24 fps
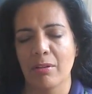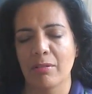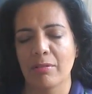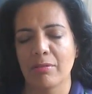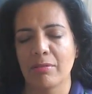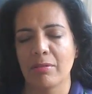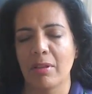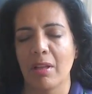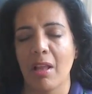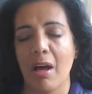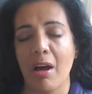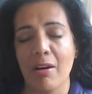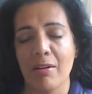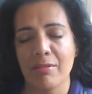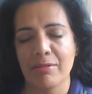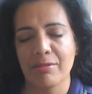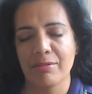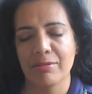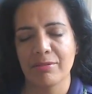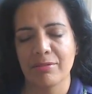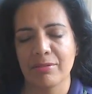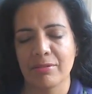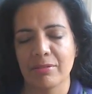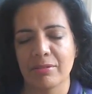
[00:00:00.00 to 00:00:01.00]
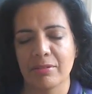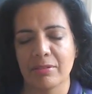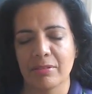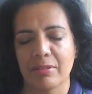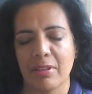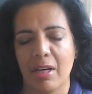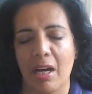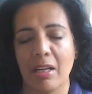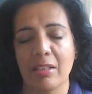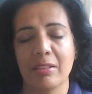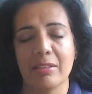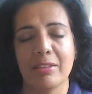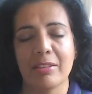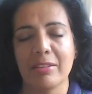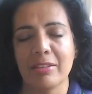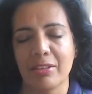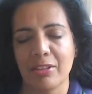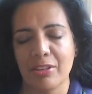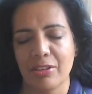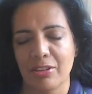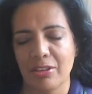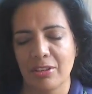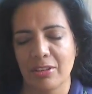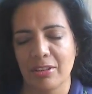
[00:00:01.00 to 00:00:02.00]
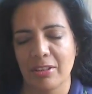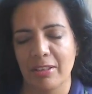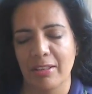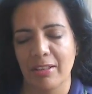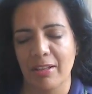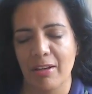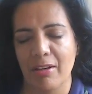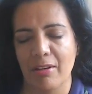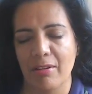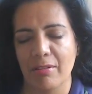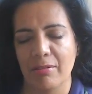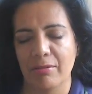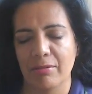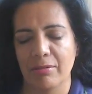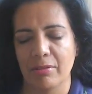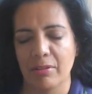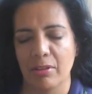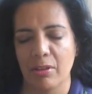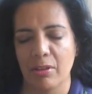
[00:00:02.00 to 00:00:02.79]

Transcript: of love, unconditional love,